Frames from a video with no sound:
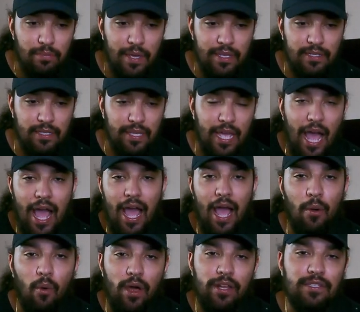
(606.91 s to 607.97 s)
to basically,
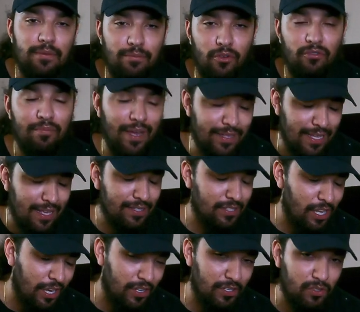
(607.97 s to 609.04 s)
I, I, wanted to move my Death
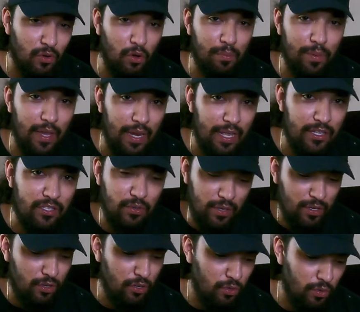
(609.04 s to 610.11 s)
Stalker Scorpion
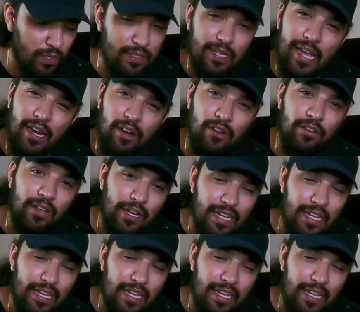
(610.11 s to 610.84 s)
into a new container,